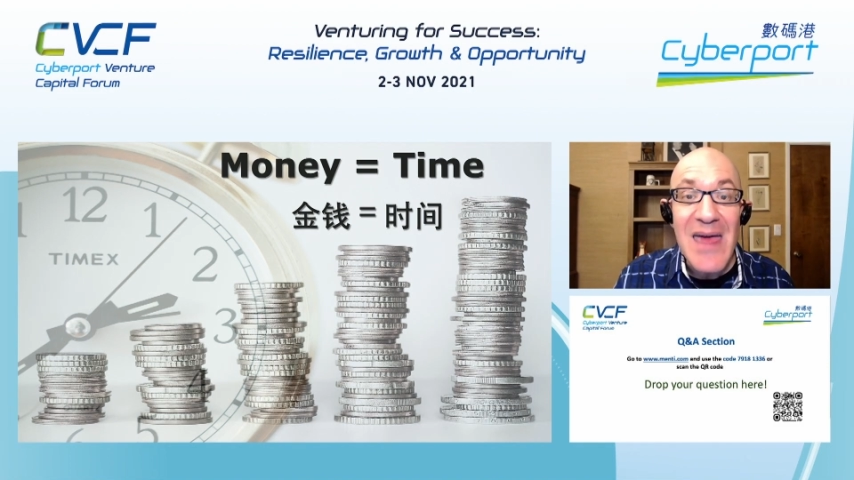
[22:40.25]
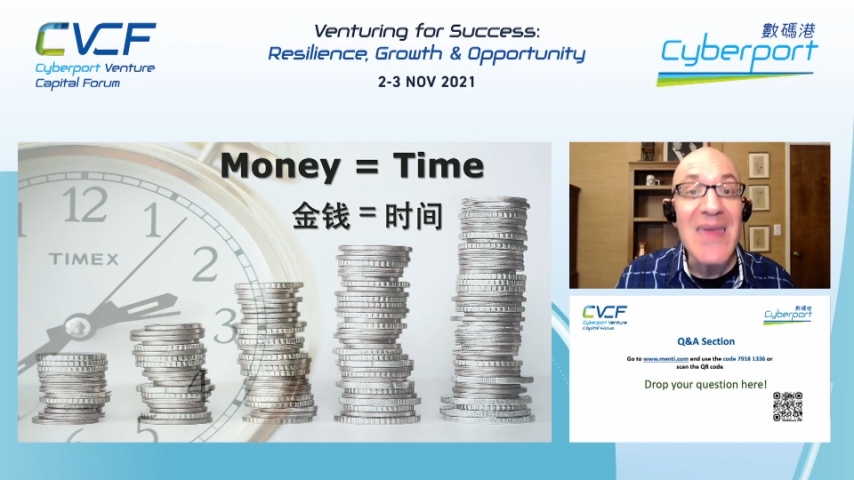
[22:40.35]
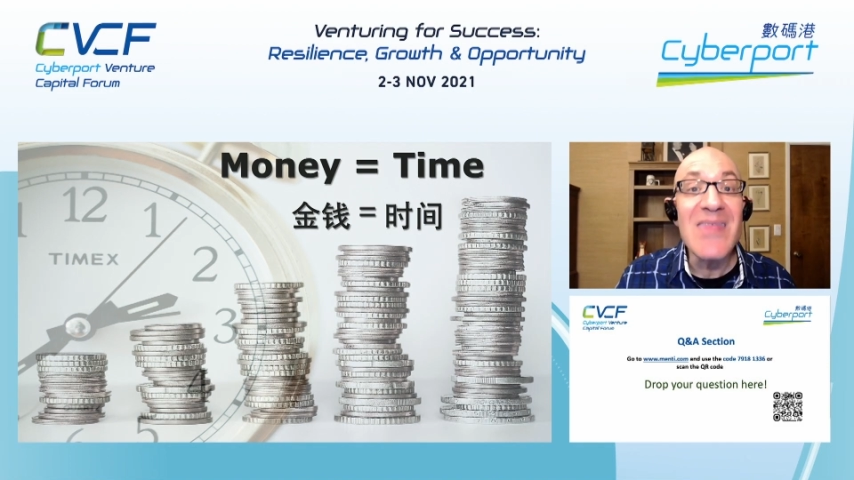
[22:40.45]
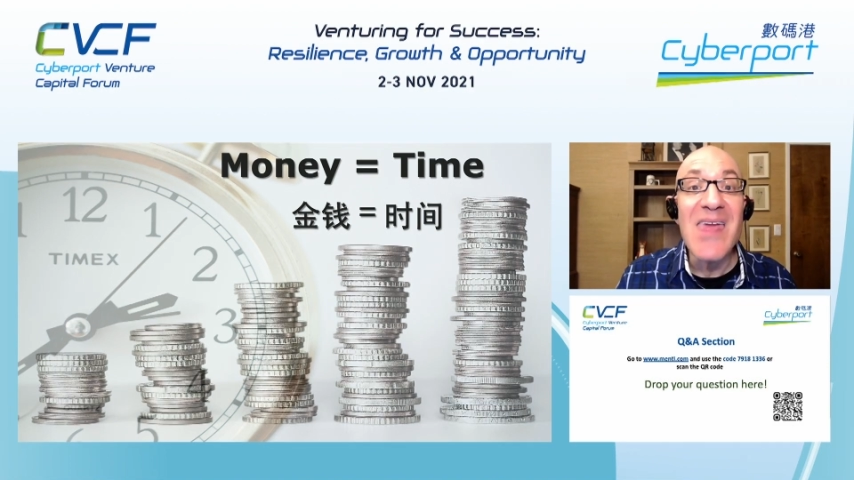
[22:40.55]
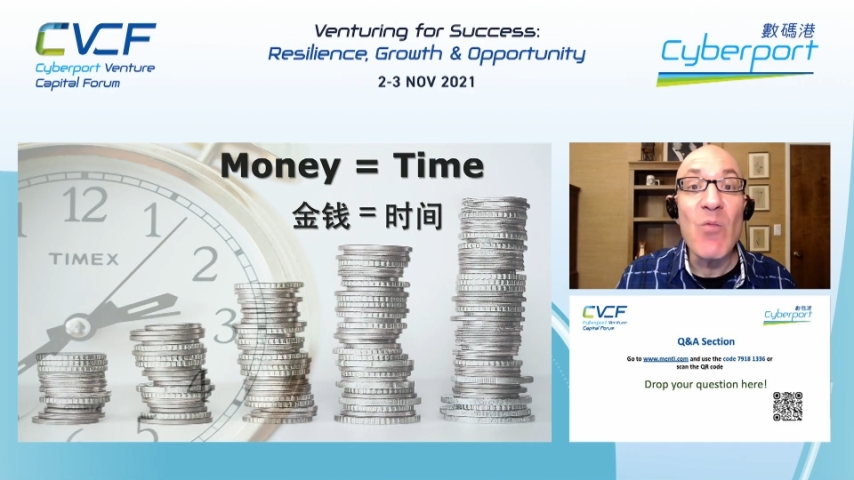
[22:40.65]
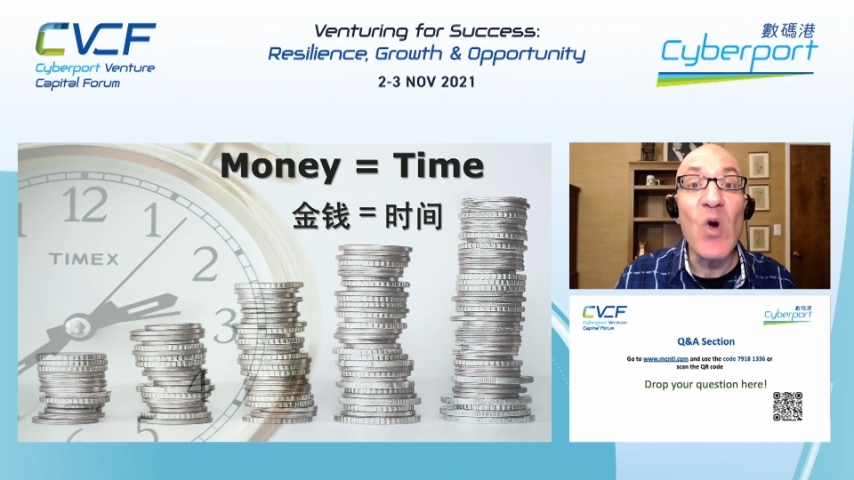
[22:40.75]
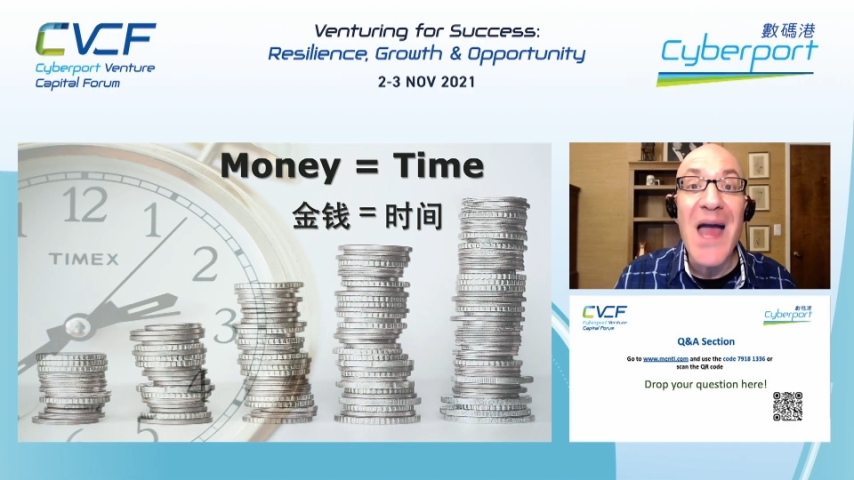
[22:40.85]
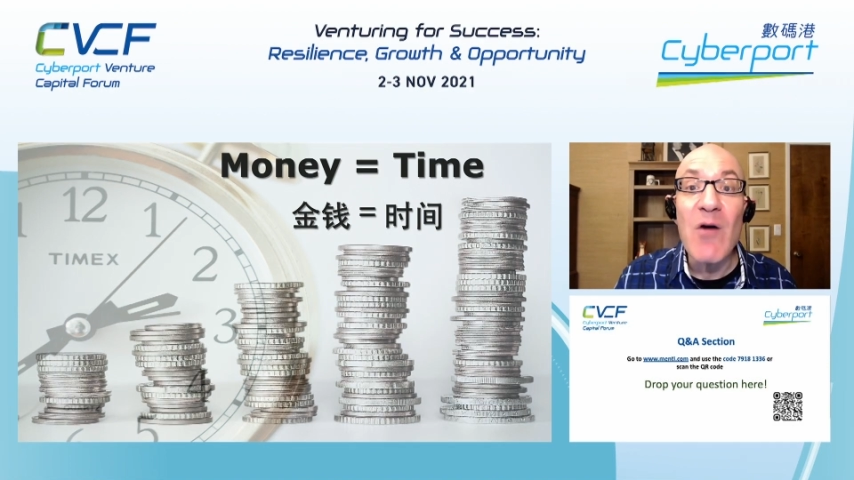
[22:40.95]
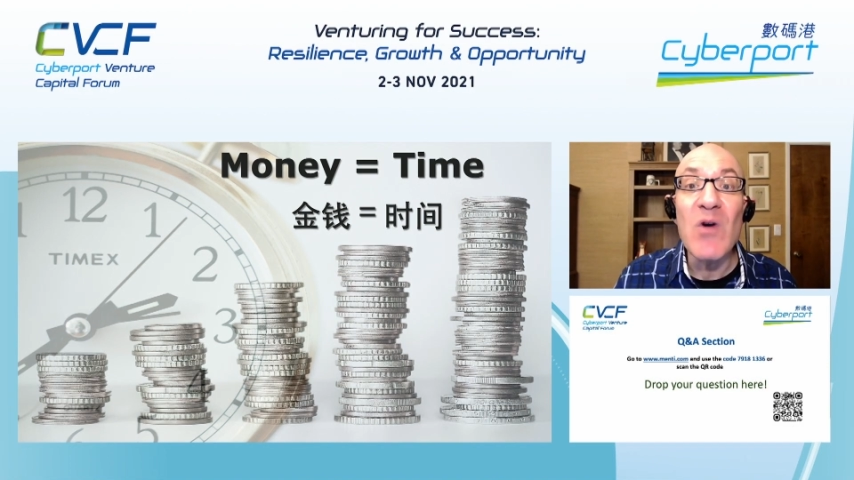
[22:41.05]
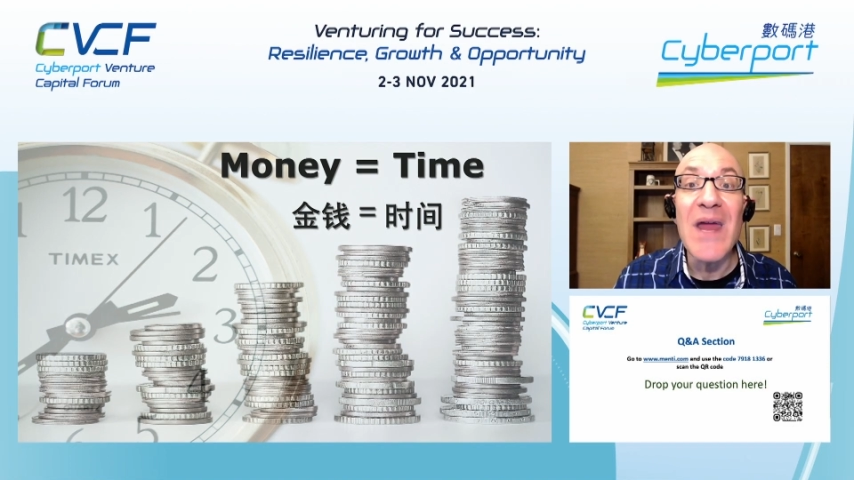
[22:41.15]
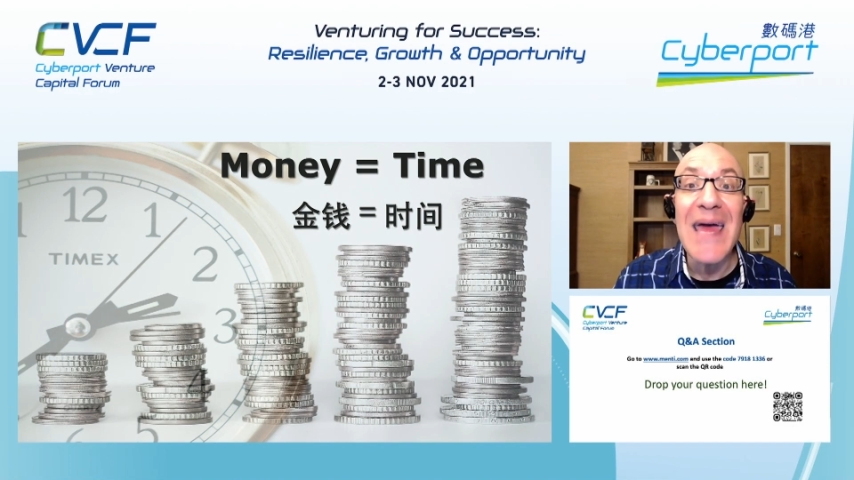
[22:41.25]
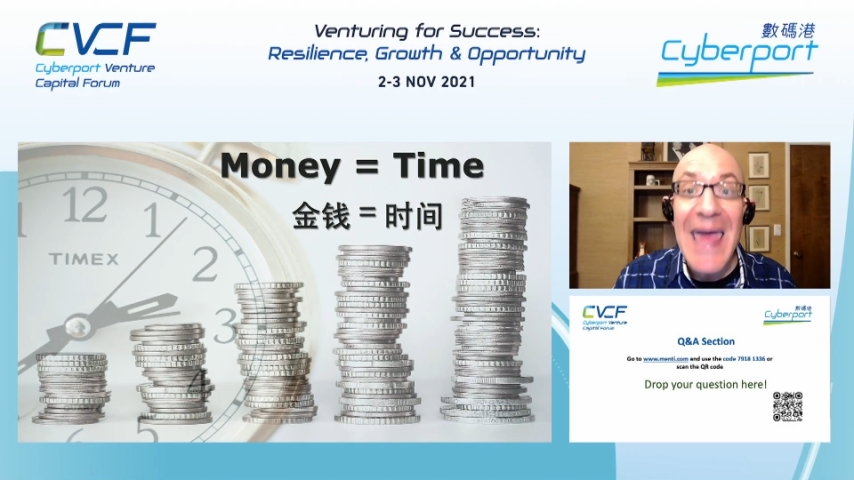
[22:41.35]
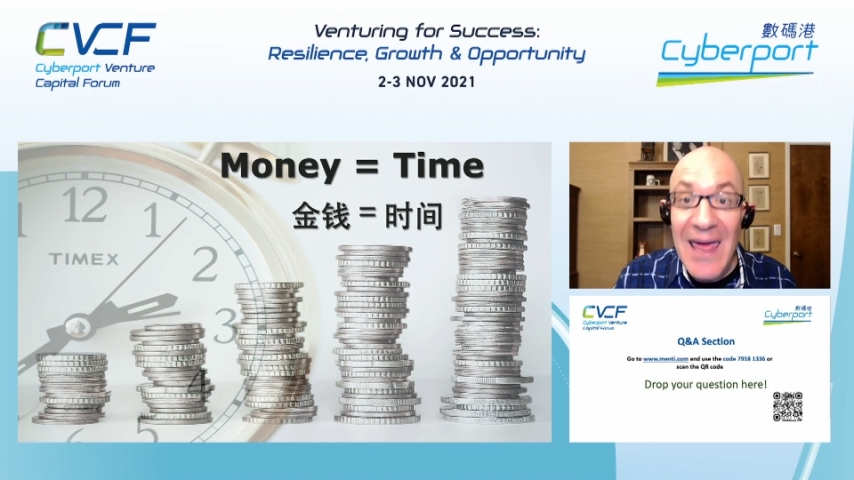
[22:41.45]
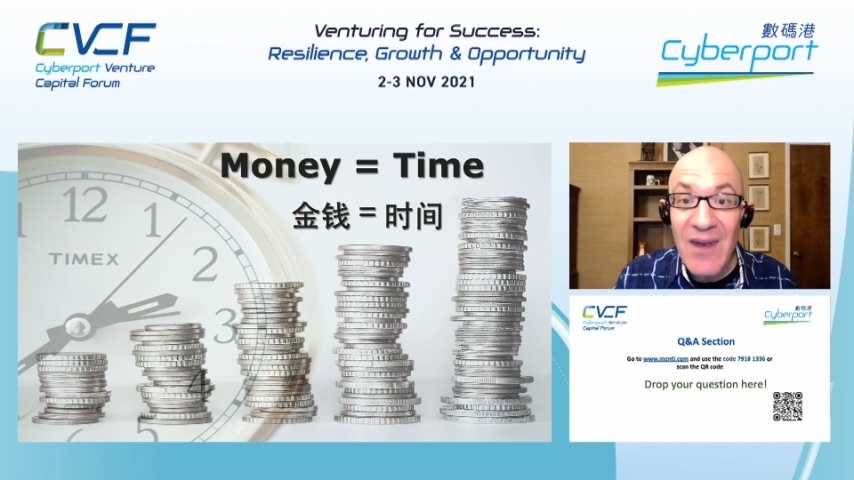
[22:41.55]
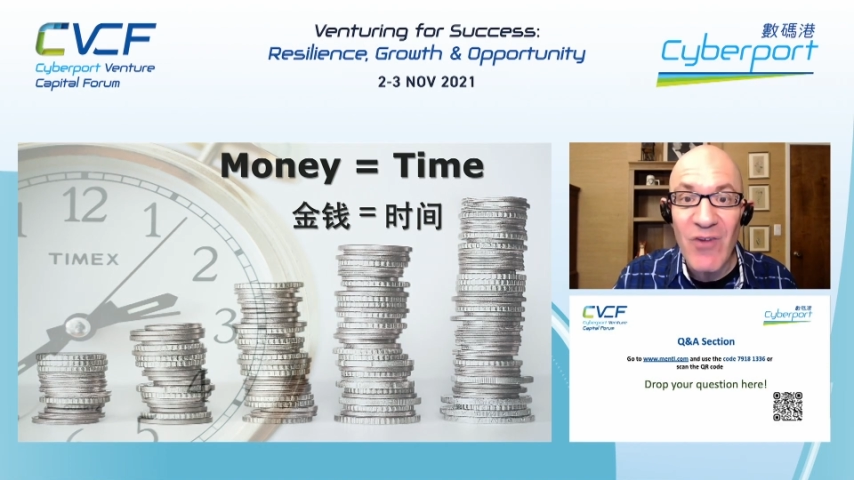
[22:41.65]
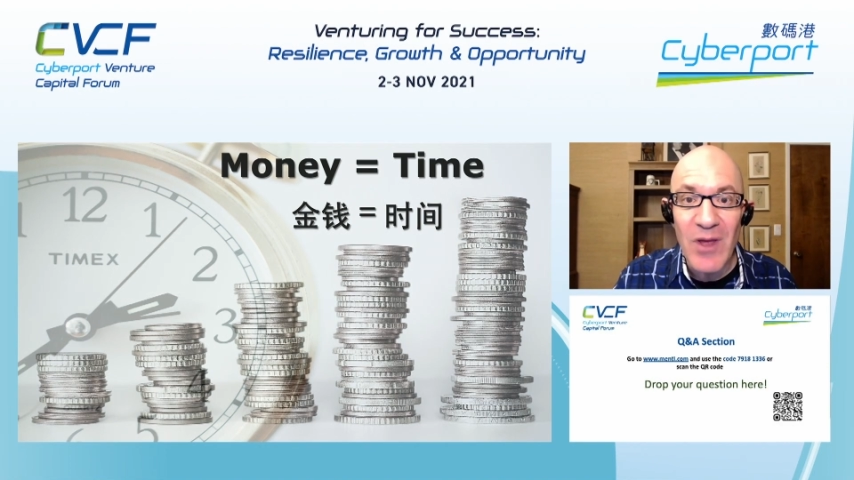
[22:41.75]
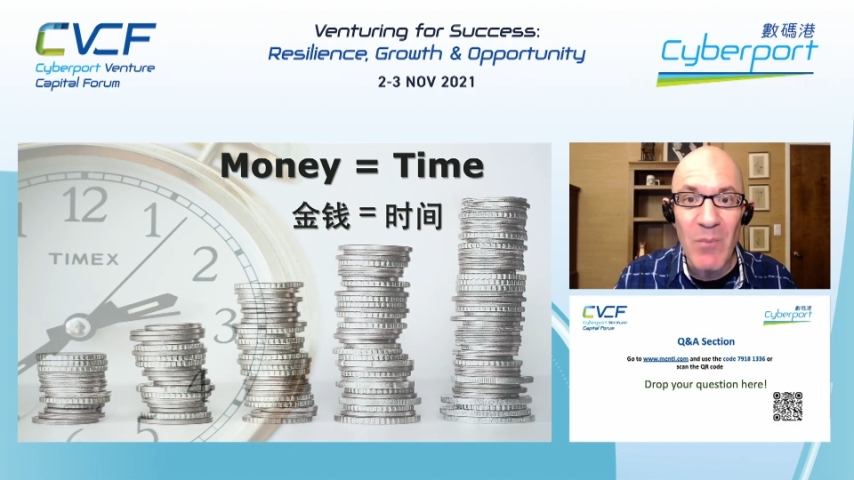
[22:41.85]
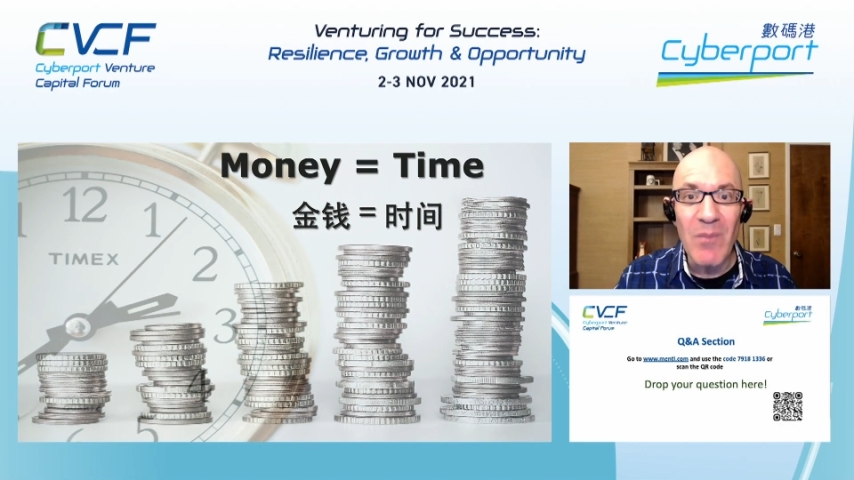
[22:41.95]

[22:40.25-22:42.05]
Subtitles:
and they were out ahead of him.